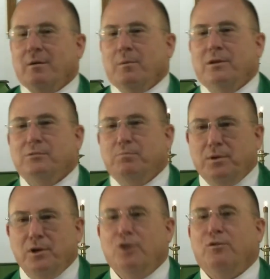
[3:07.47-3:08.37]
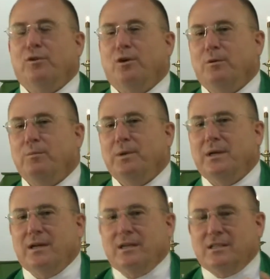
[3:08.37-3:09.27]
But it's beautiful
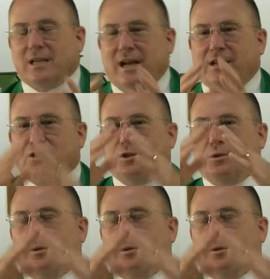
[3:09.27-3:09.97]
because as